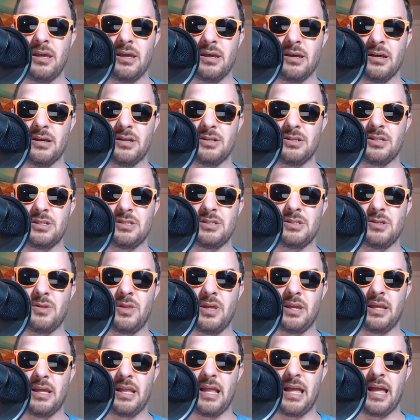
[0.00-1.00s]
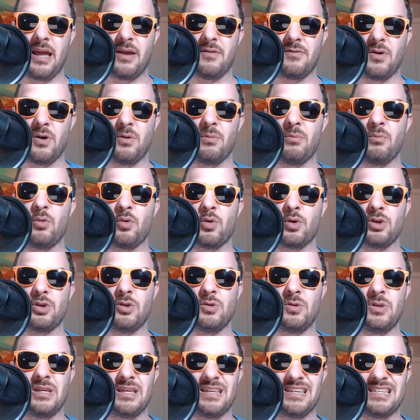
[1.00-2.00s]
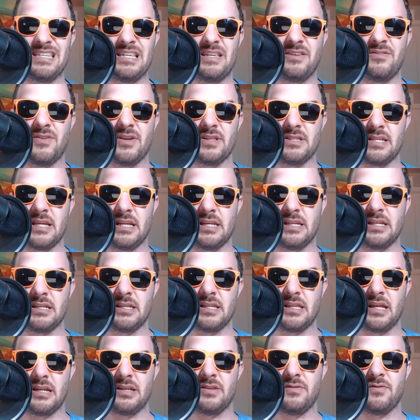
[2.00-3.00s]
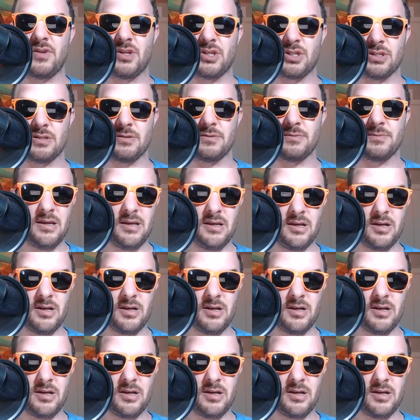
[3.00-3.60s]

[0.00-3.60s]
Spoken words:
just so they could have a more unique defense heading into that division.